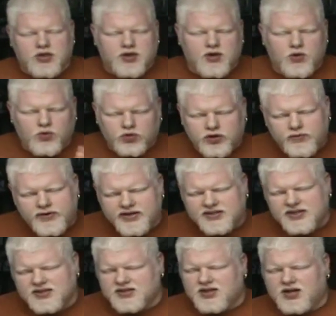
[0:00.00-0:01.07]
The only
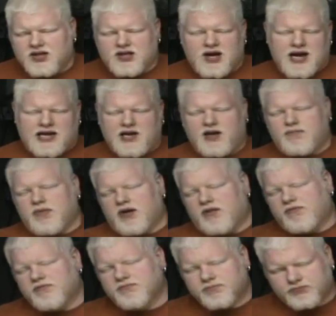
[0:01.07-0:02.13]
reason it's not a 9 and
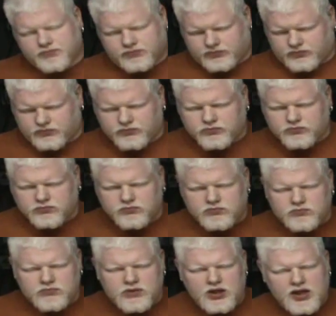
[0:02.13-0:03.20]
above
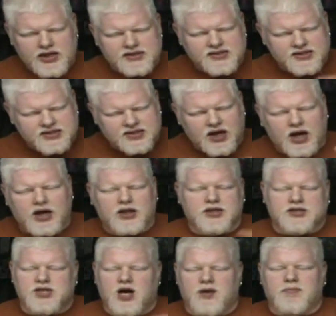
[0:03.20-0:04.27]
is the
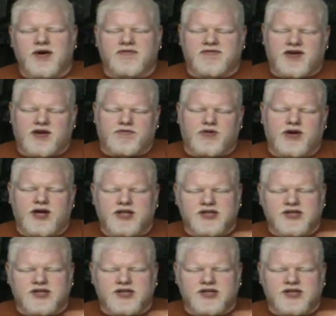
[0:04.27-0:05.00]
style is not my favorite.